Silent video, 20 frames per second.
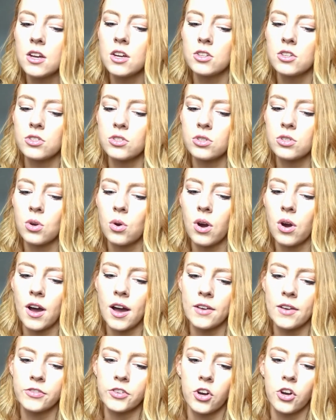So
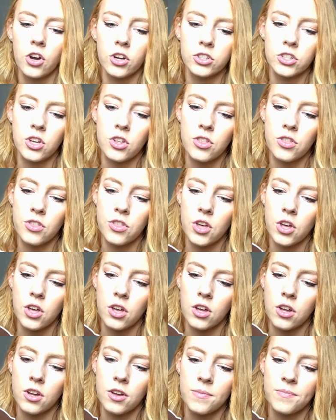I've got
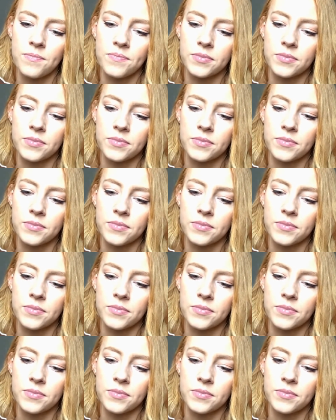the